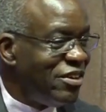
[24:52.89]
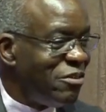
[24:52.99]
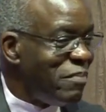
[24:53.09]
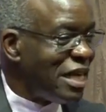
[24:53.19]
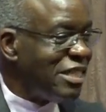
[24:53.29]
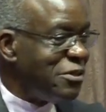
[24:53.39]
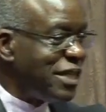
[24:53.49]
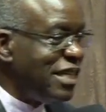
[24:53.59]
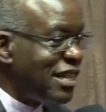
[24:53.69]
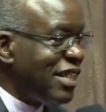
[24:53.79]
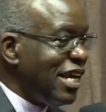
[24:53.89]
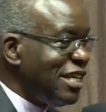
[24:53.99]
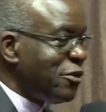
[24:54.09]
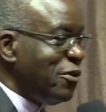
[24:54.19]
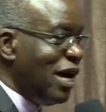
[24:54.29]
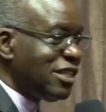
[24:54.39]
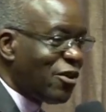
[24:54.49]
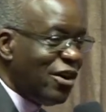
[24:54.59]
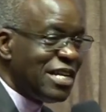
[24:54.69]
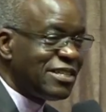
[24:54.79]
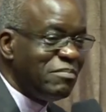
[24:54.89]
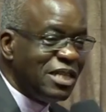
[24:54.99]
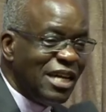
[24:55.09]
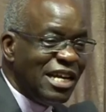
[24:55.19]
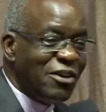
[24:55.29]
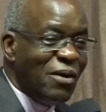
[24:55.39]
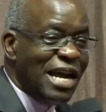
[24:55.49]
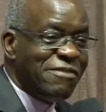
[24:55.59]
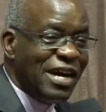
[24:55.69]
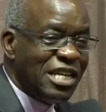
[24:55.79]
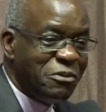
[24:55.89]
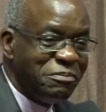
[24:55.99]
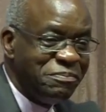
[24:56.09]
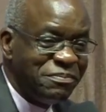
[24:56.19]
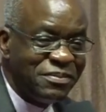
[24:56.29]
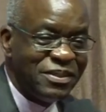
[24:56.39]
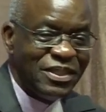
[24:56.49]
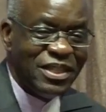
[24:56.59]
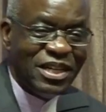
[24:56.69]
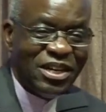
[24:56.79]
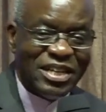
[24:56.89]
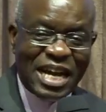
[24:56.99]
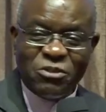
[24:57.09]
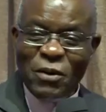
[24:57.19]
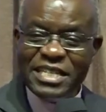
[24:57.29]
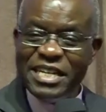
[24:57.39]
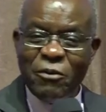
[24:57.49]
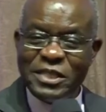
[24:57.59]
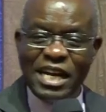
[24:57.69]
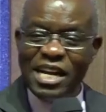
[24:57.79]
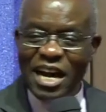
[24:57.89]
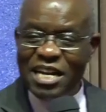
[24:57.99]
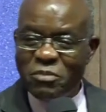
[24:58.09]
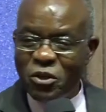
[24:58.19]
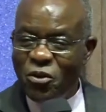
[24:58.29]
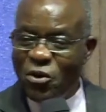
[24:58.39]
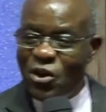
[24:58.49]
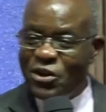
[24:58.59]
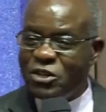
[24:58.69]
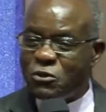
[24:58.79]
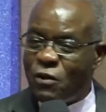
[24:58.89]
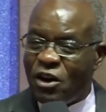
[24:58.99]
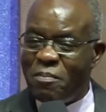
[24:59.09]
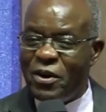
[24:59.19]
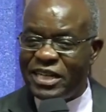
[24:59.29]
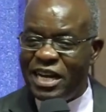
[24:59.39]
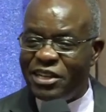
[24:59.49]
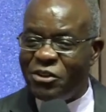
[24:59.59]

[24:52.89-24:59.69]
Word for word: But you see, the thing is yours. God is simply telling you add value. That's what He was telling Adam to do. You don't need to struggle about anything.